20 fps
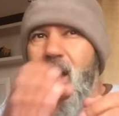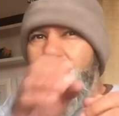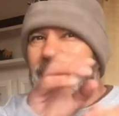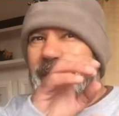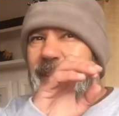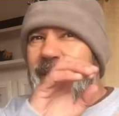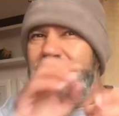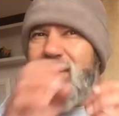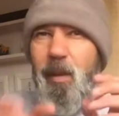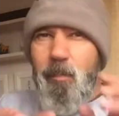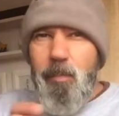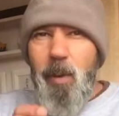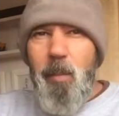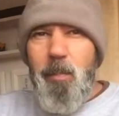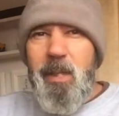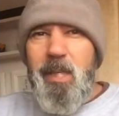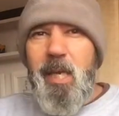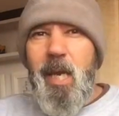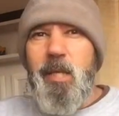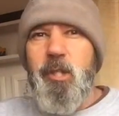Some
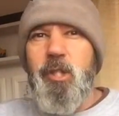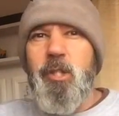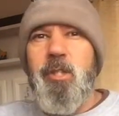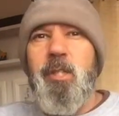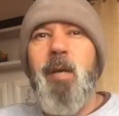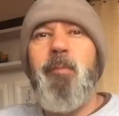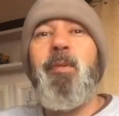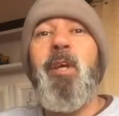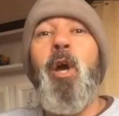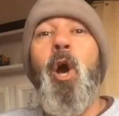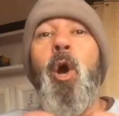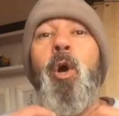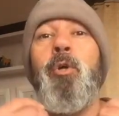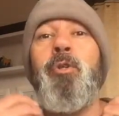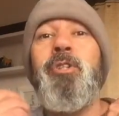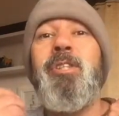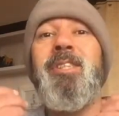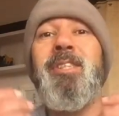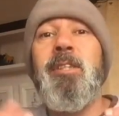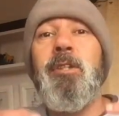publications have their
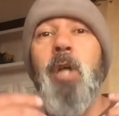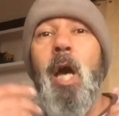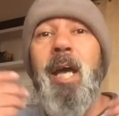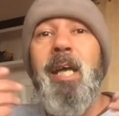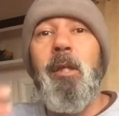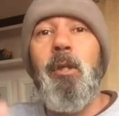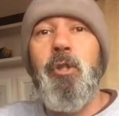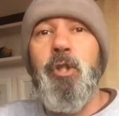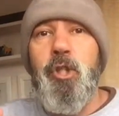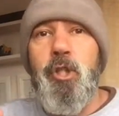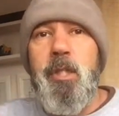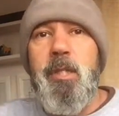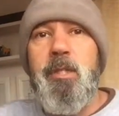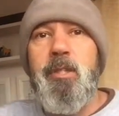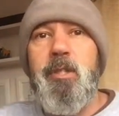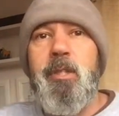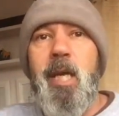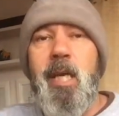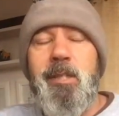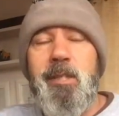own style
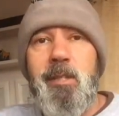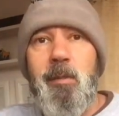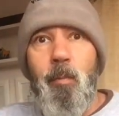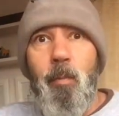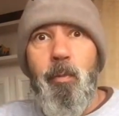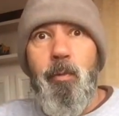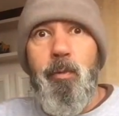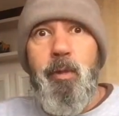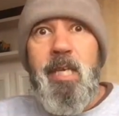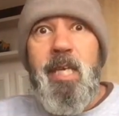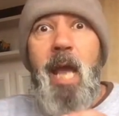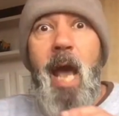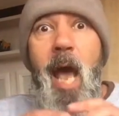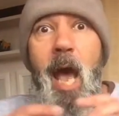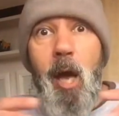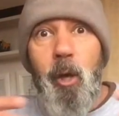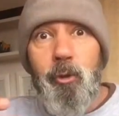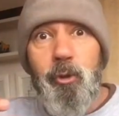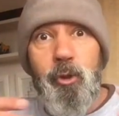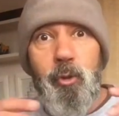sheets. That's the
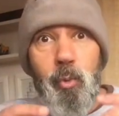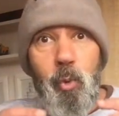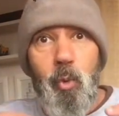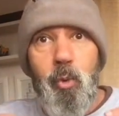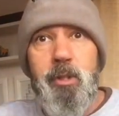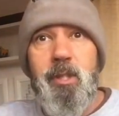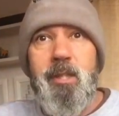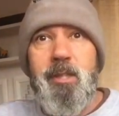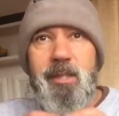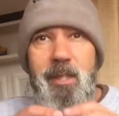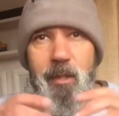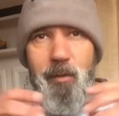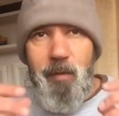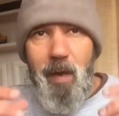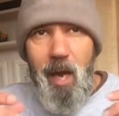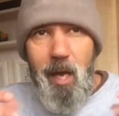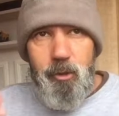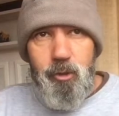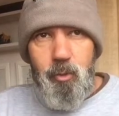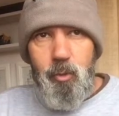house rules, a set of
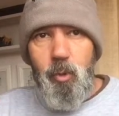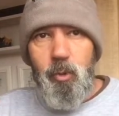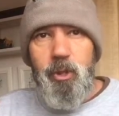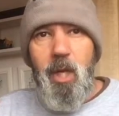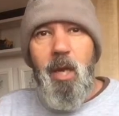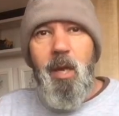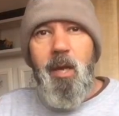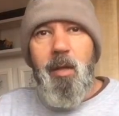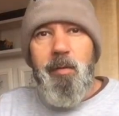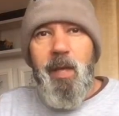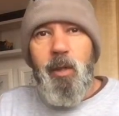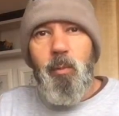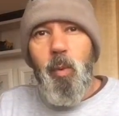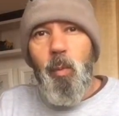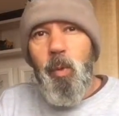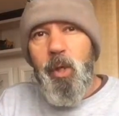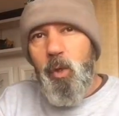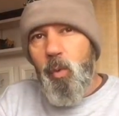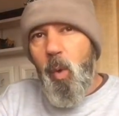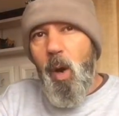house rules that will
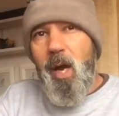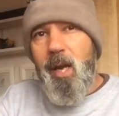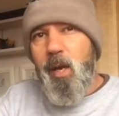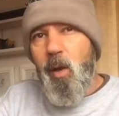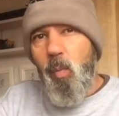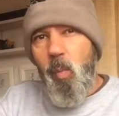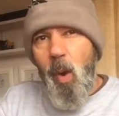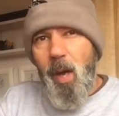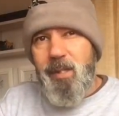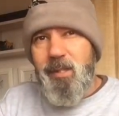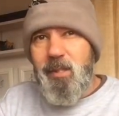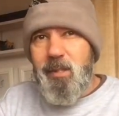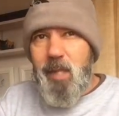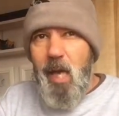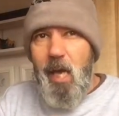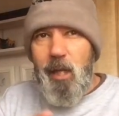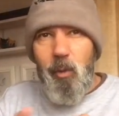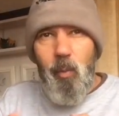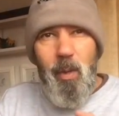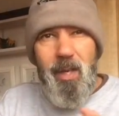require one
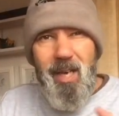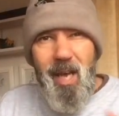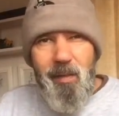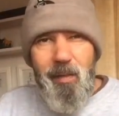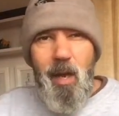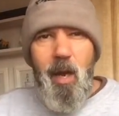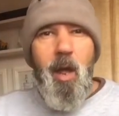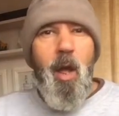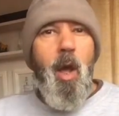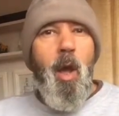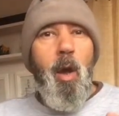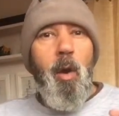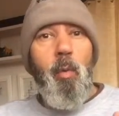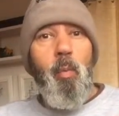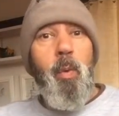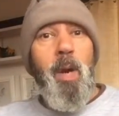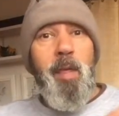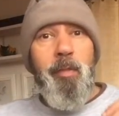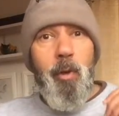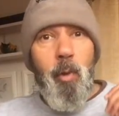style or another.
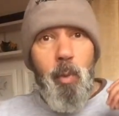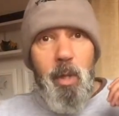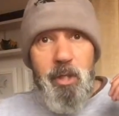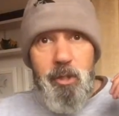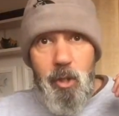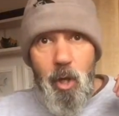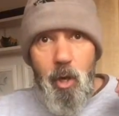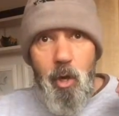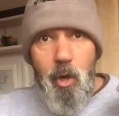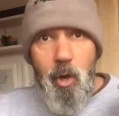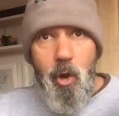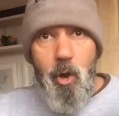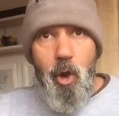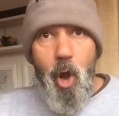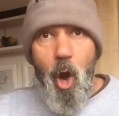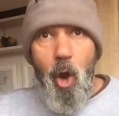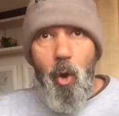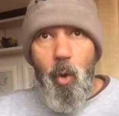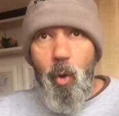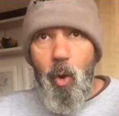Where there is
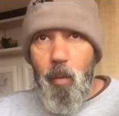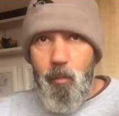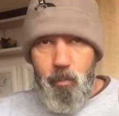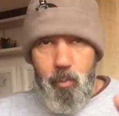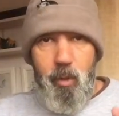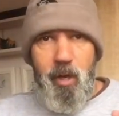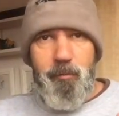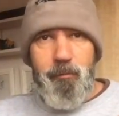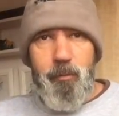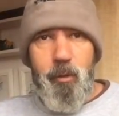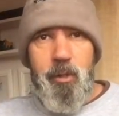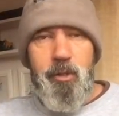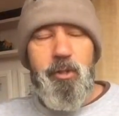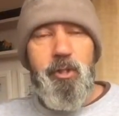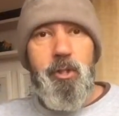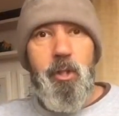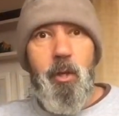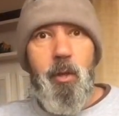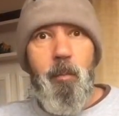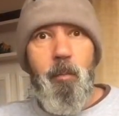no
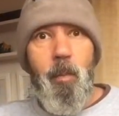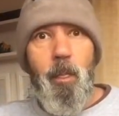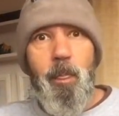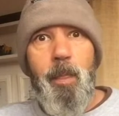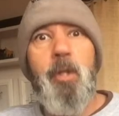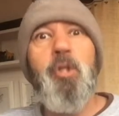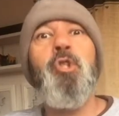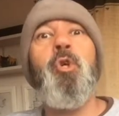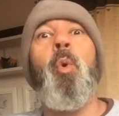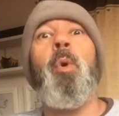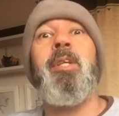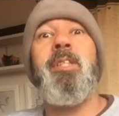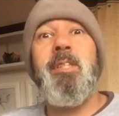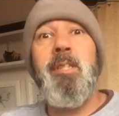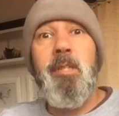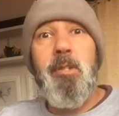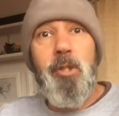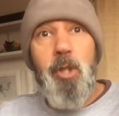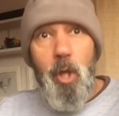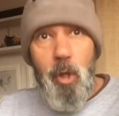preference, the choice
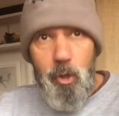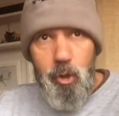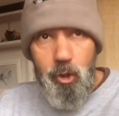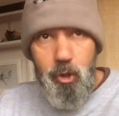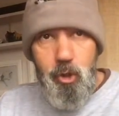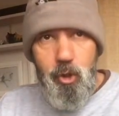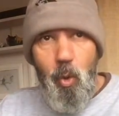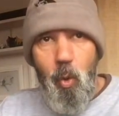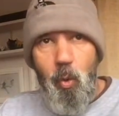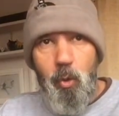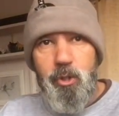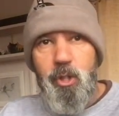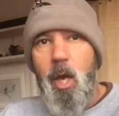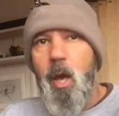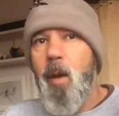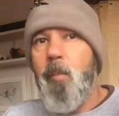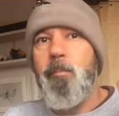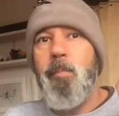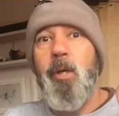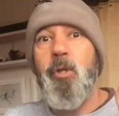is yours,
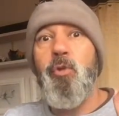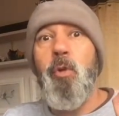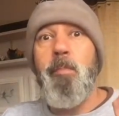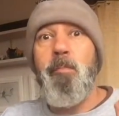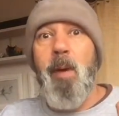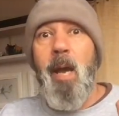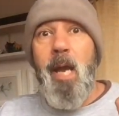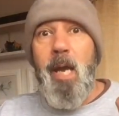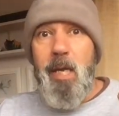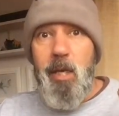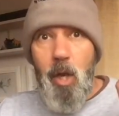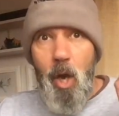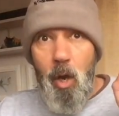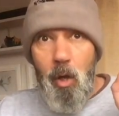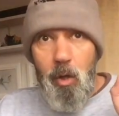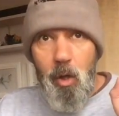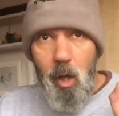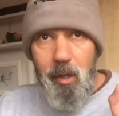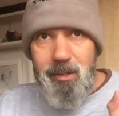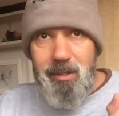but remain
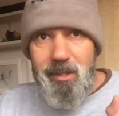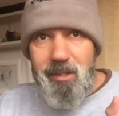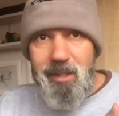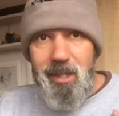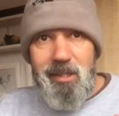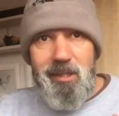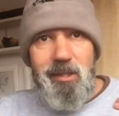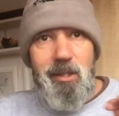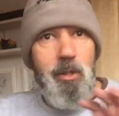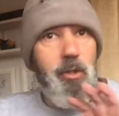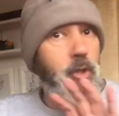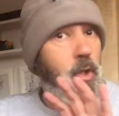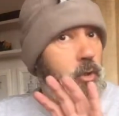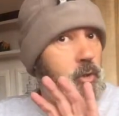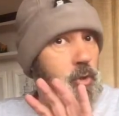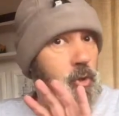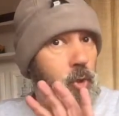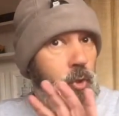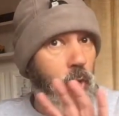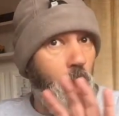consistent.
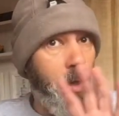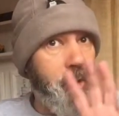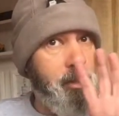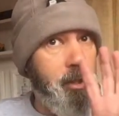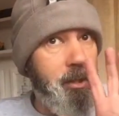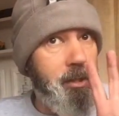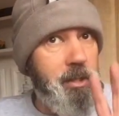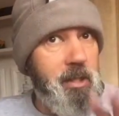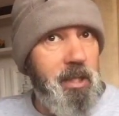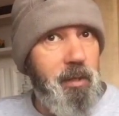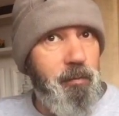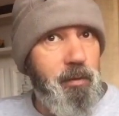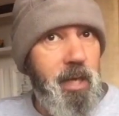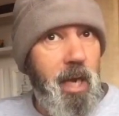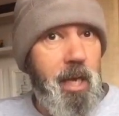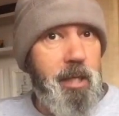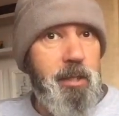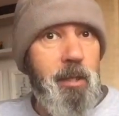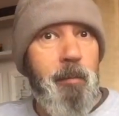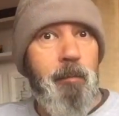Do not deviate.